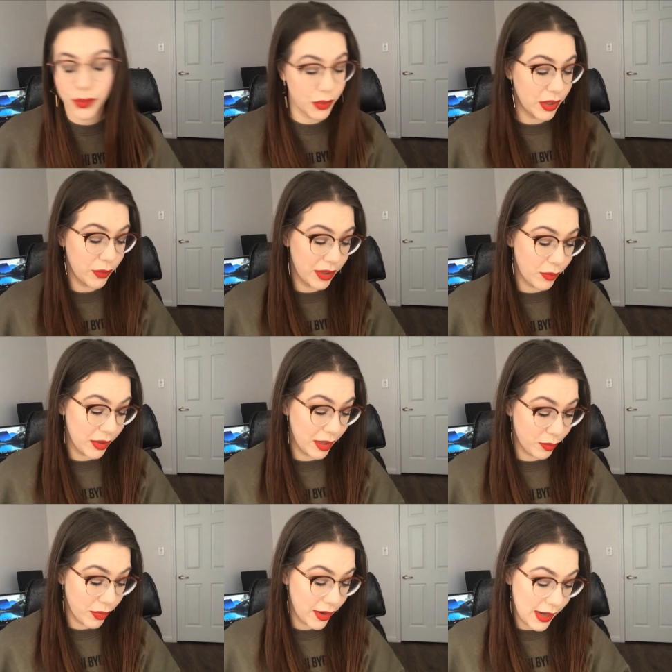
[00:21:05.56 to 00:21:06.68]
looks really, really,
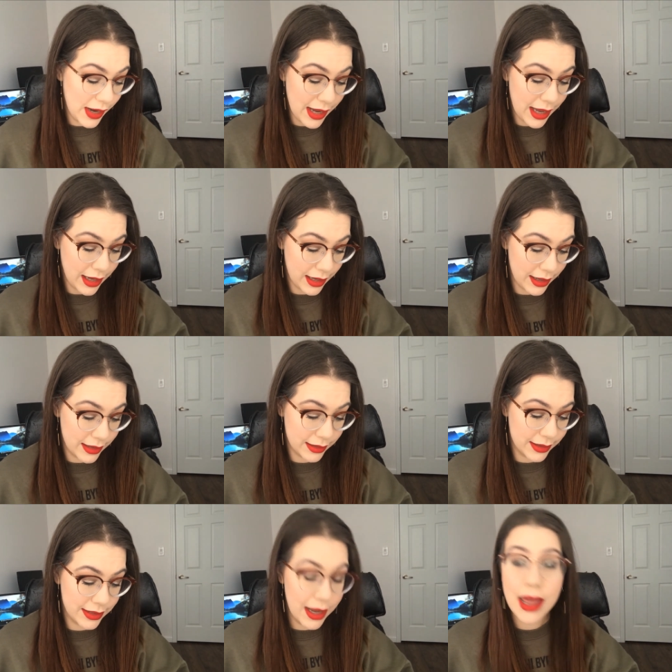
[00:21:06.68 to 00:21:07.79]
really pretty,
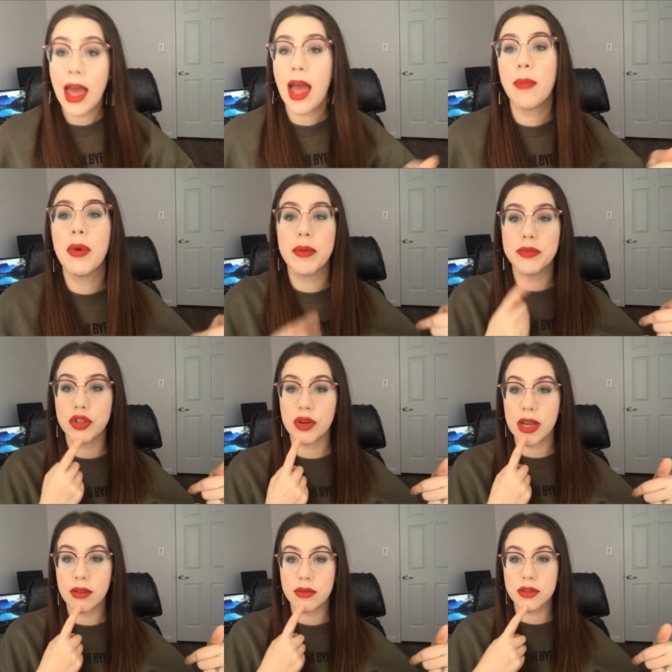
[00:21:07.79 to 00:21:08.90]
and I'm pumped to
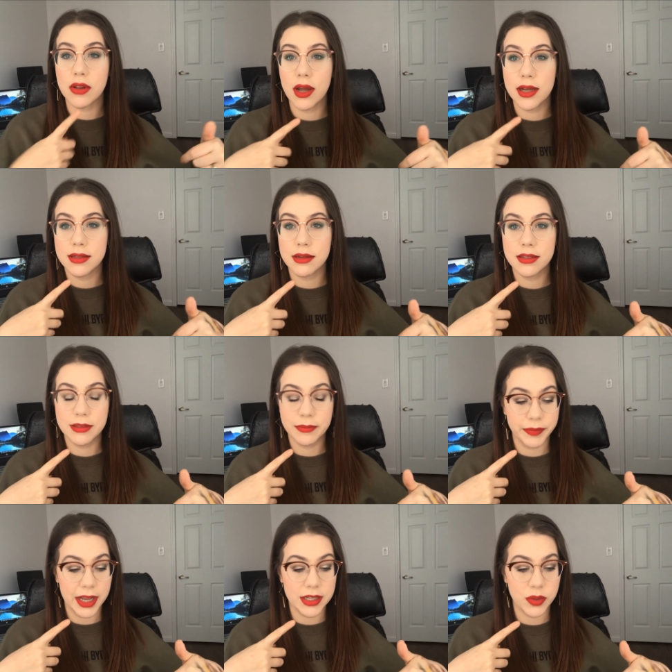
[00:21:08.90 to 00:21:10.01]
try those glosses
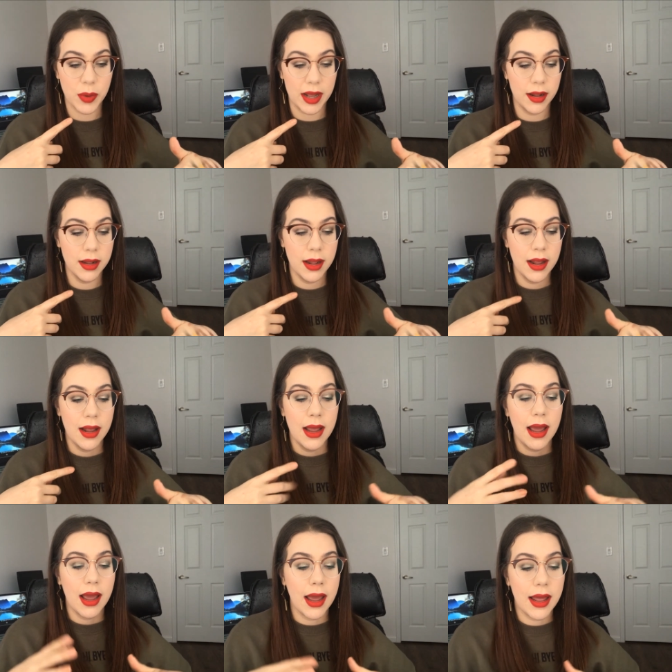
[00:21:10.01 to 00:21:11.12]
as well.
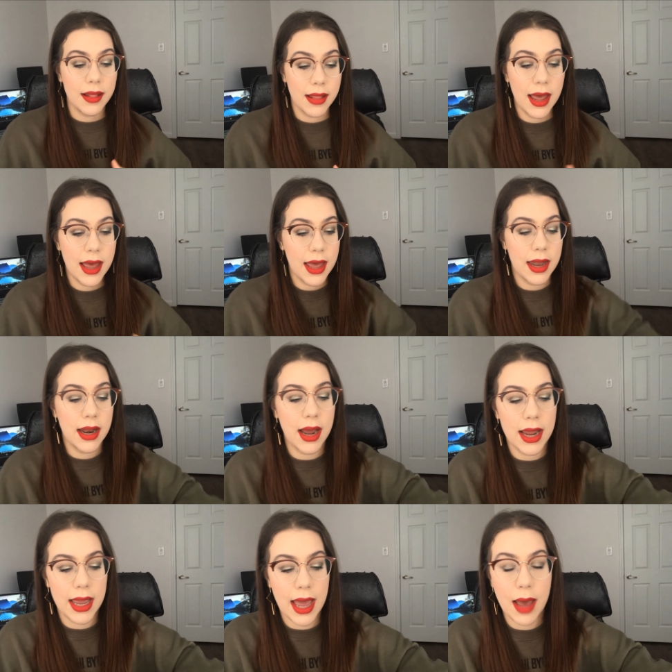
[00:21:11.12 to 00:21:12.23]
And then
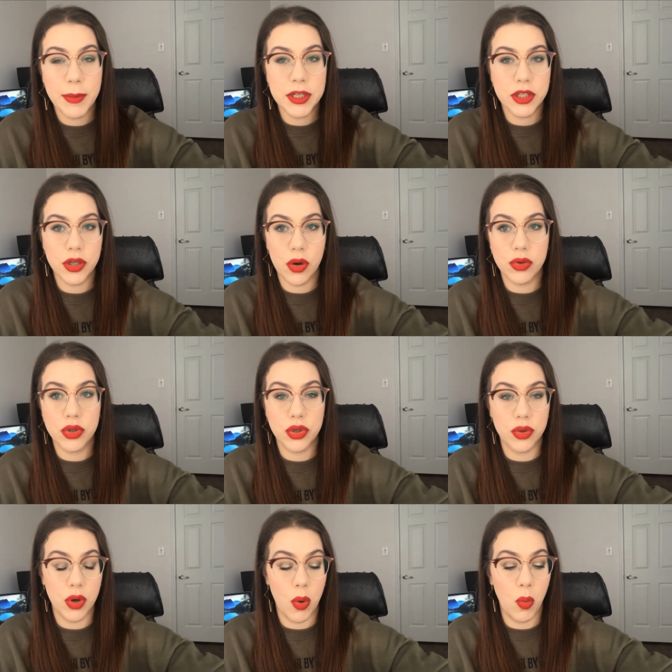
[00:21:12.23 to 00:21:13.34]
I happened to go
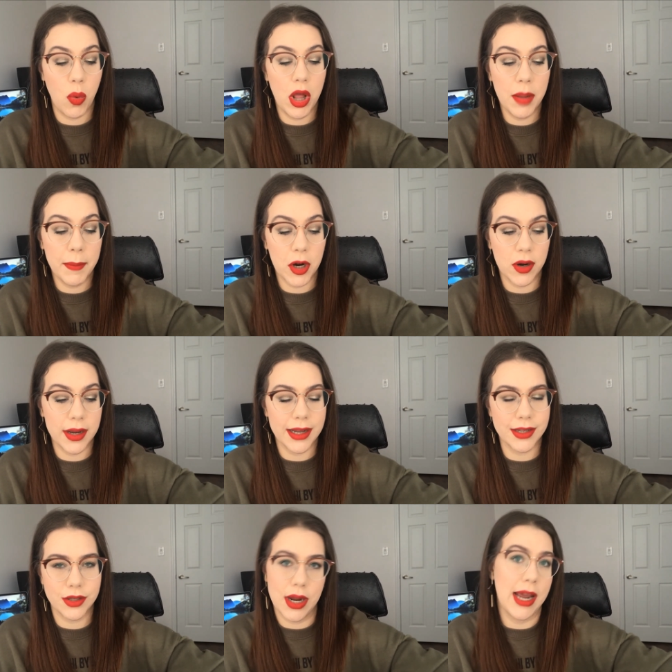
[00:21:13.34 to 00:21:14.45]
to Walmart.
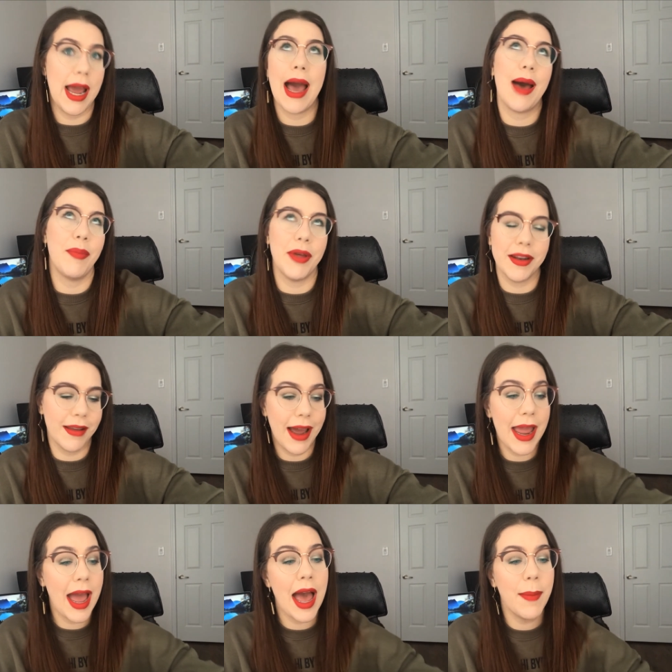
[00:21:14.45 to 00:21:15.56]
Yes, I
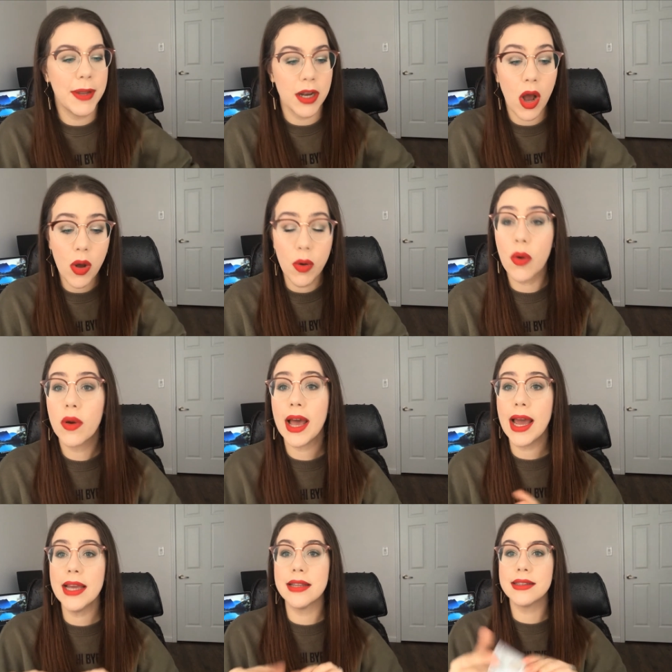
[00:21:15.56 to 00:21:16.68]
happened. Oh,
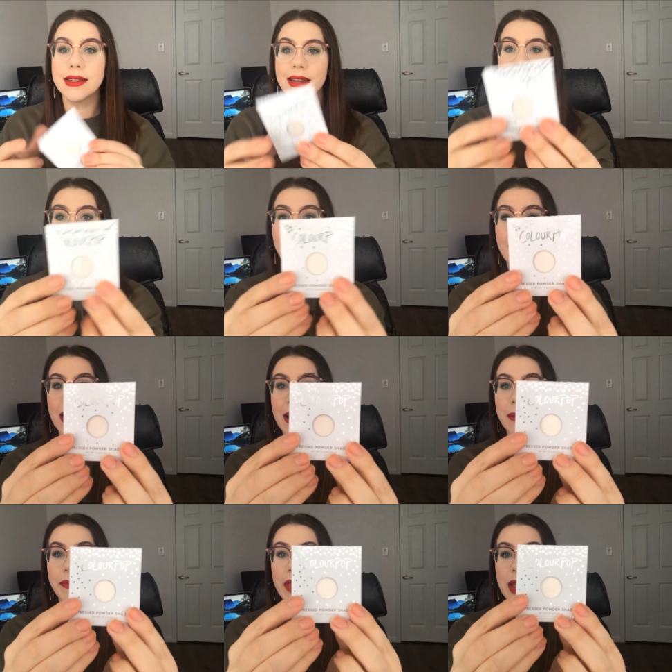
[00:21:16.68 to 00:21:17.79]
guys,
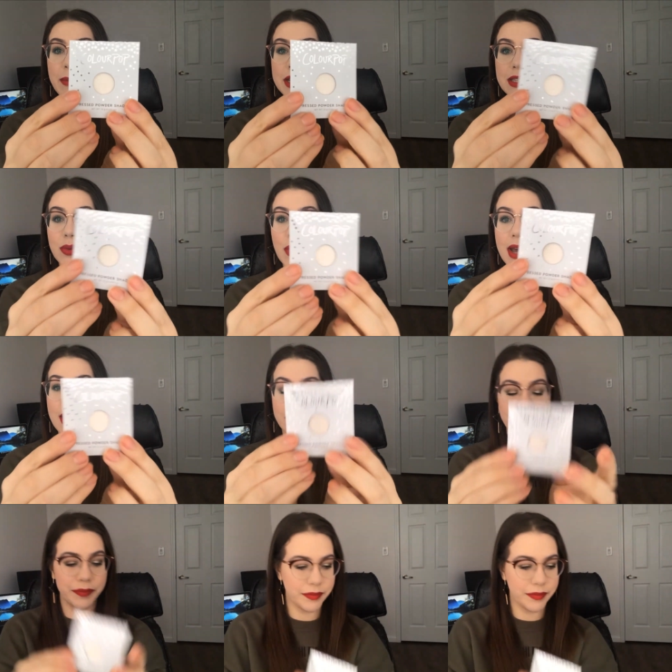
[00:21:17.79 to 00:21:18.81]
I missed one.